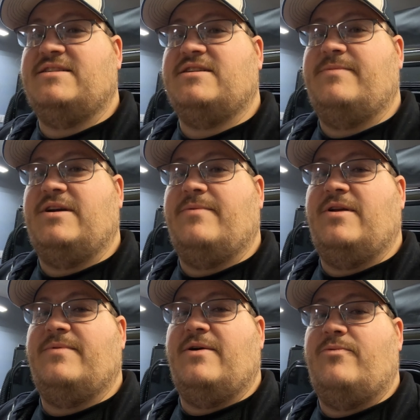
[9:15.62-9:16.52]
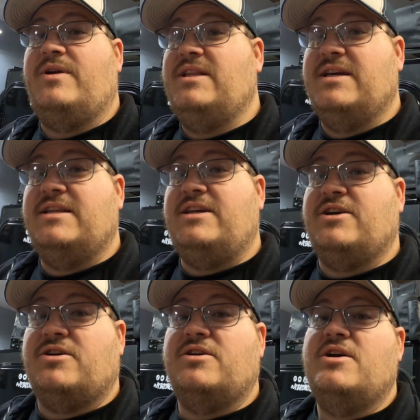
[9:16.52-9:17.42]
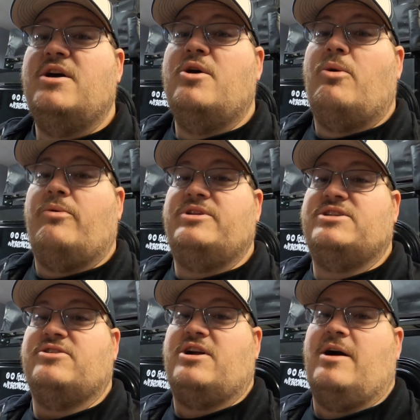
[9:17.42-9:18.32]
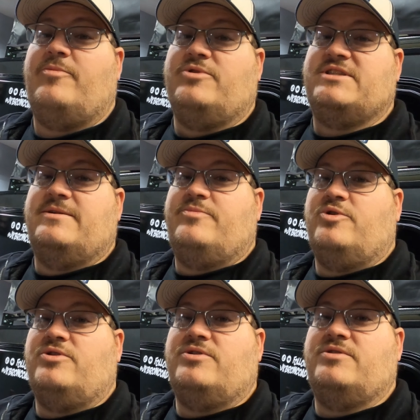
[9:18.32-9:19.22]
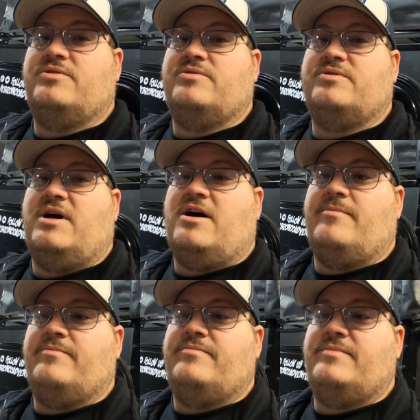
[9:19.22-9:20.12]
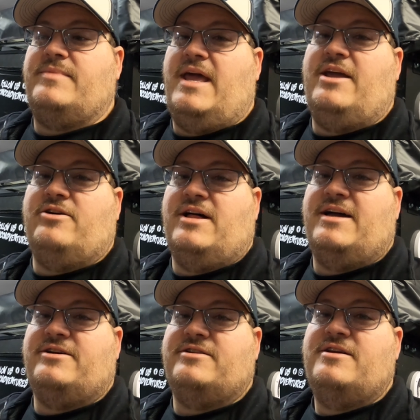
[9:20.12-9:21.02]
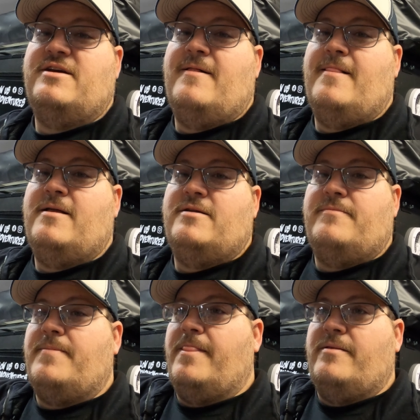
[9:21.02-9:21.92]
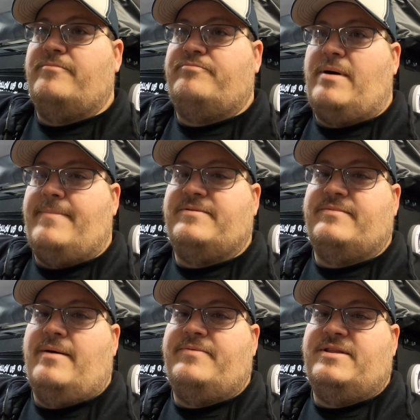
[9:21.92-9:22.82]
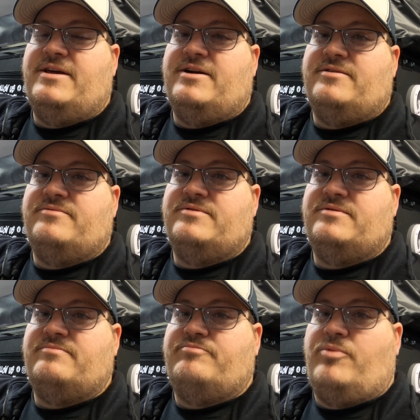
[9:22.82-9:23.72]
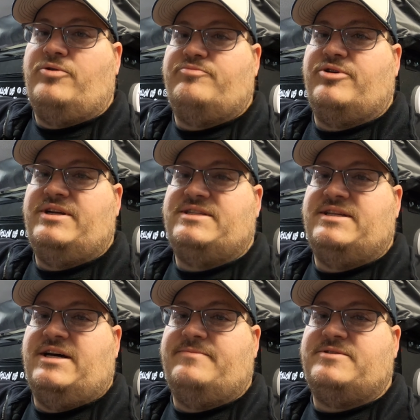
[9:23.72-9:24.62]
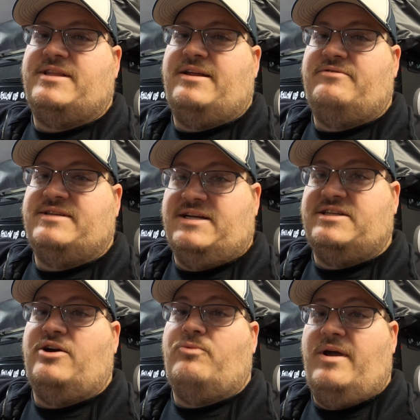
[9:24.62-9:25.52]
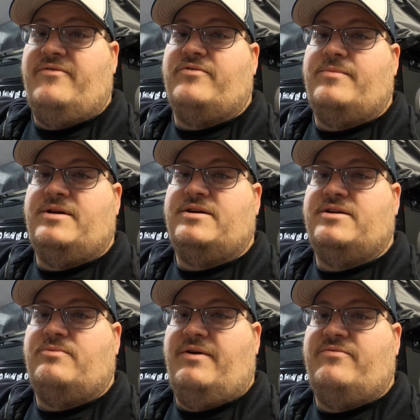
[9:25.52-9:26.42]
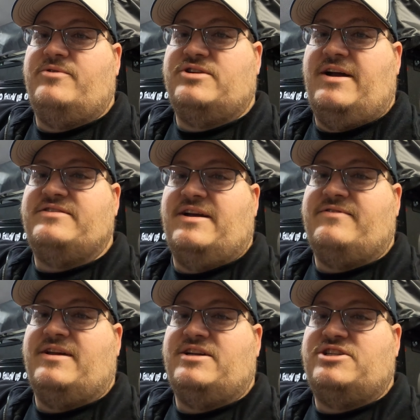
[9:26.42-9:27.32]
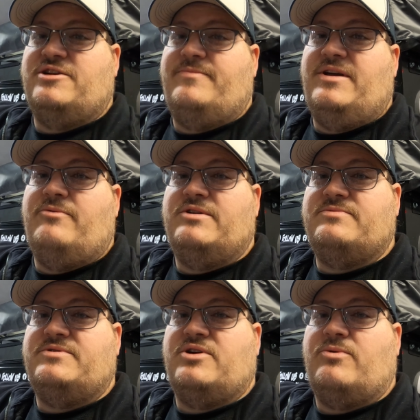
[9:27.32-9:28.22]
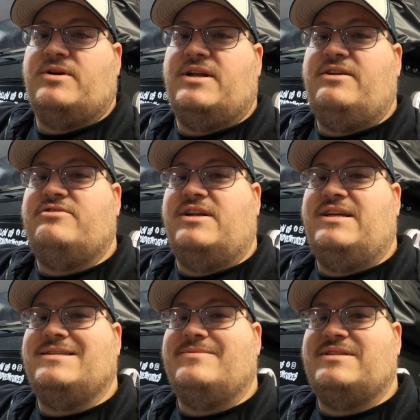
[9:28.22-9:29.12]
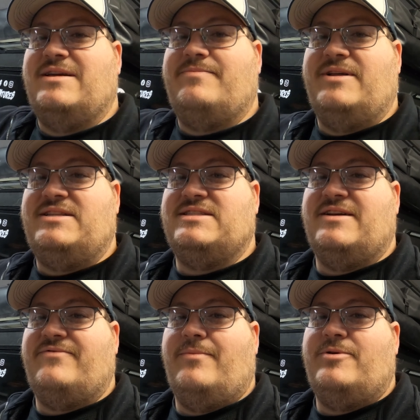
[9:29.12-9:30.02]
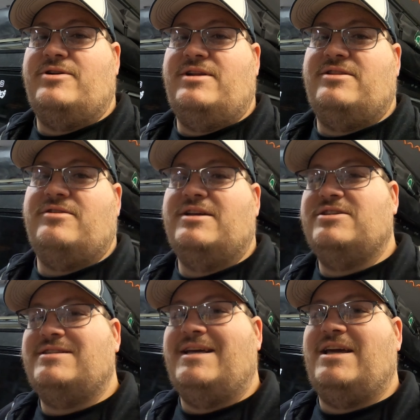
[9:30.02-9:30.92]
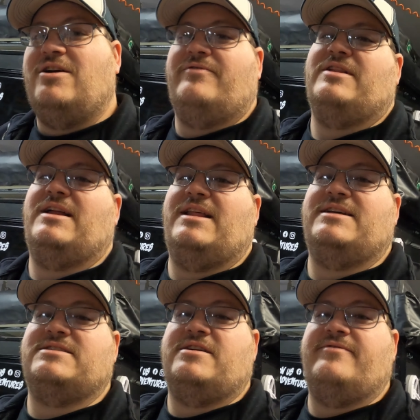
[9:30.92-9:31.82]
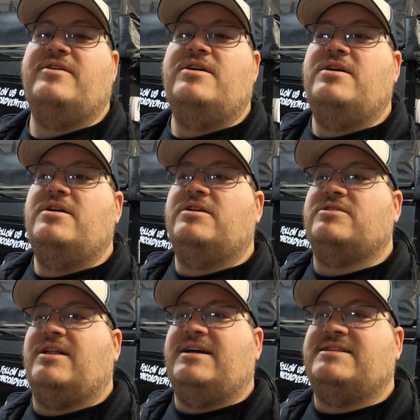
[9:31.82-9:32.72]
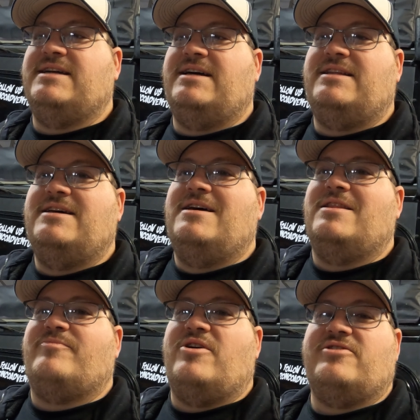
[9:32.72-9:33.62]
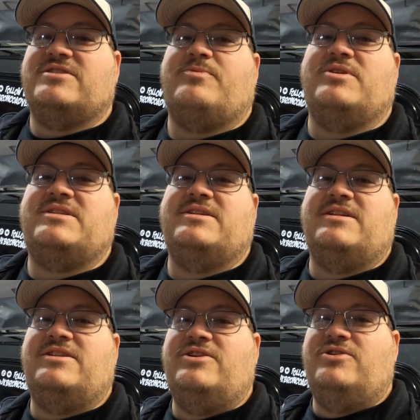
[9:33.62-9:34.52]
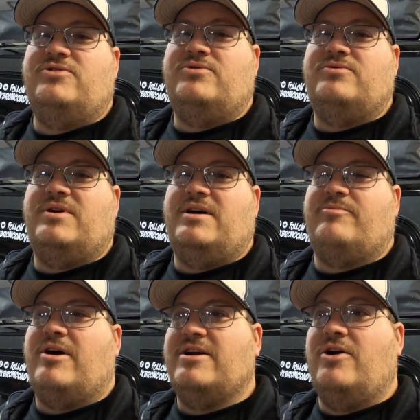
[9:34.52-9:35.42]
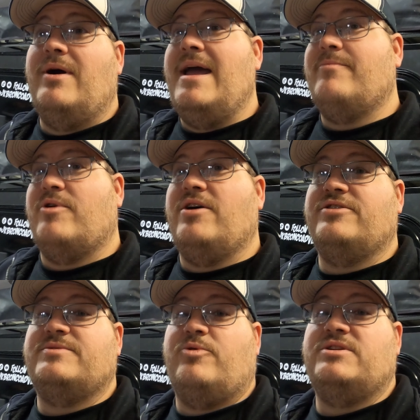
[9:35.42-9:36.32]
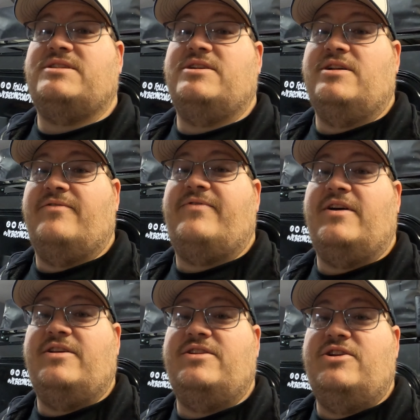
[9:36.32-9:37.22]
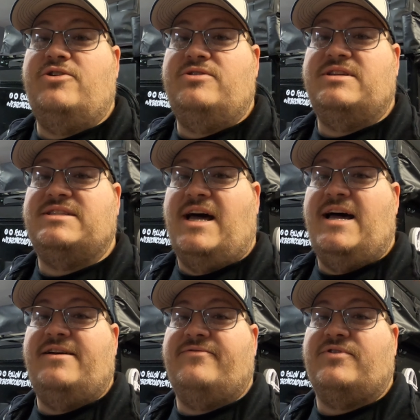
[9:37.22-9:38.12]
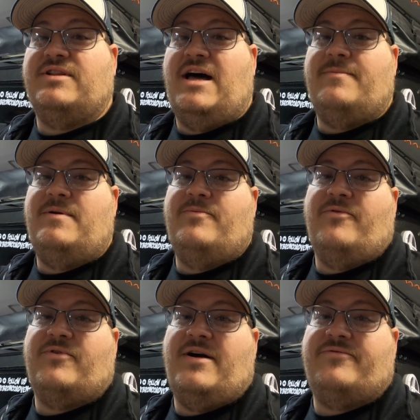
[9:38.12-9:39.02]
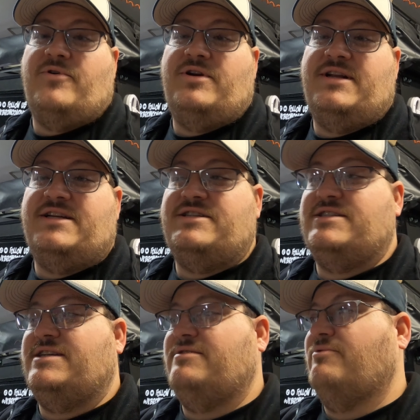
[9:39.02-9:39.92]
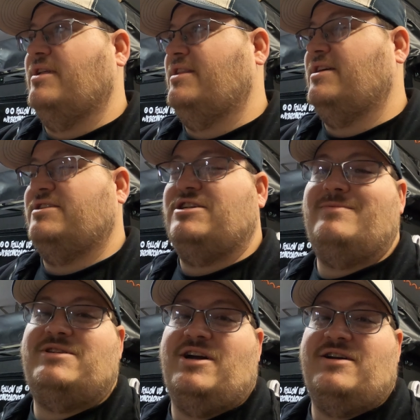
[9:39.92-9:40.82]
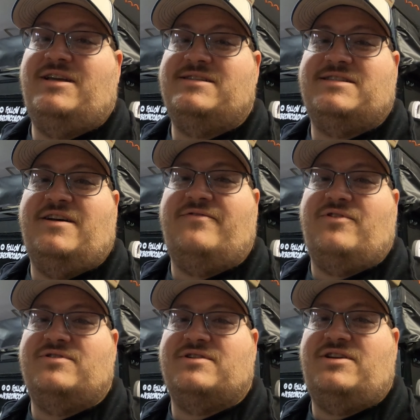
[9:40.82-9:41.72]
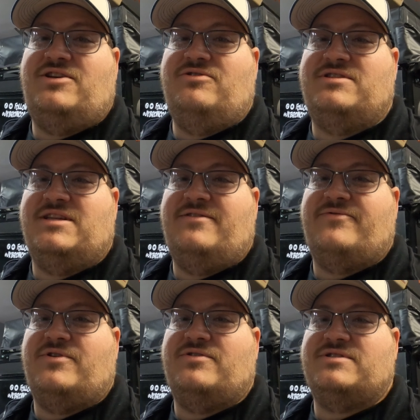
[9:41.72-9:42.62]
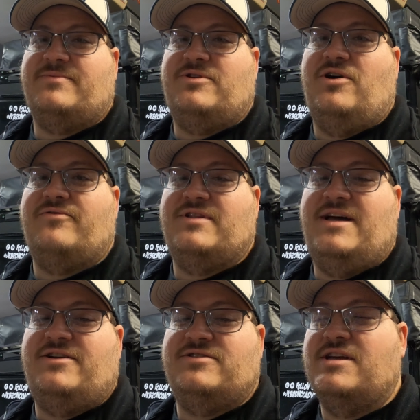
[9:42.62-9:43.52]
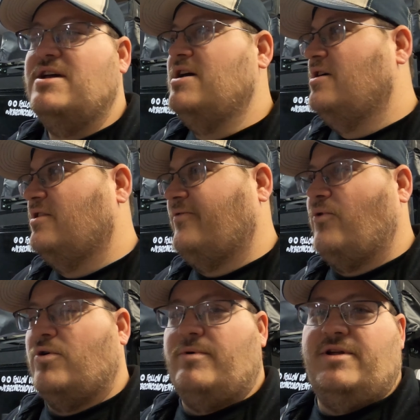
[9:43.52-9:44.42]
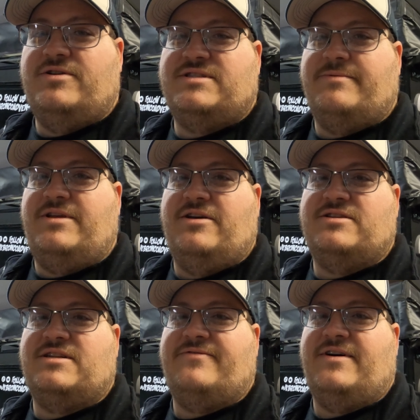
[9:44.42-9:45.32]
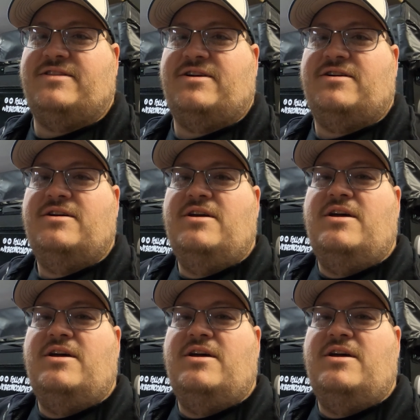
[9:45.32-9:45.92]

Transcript: that's going to be coming up that we did here, where we just took a couple simple um, angle iron, popped them up in there, bolt braced it up so that it was actually away from the away from the drive shaft like it should be. And once we start working on trying to get some skid plates and stuff up underneath there, that should take care of a lot of that stuff. So like I said, the Bronco Sport's still a new uh, Bronco and Bronco Sport's still a fairly new design for a lot of people for off-roading. As you see with like the Jeep Cherokees and stuff, those are a huge thing for some of the Overlanders, the 4Runners, some of the other stuff out there.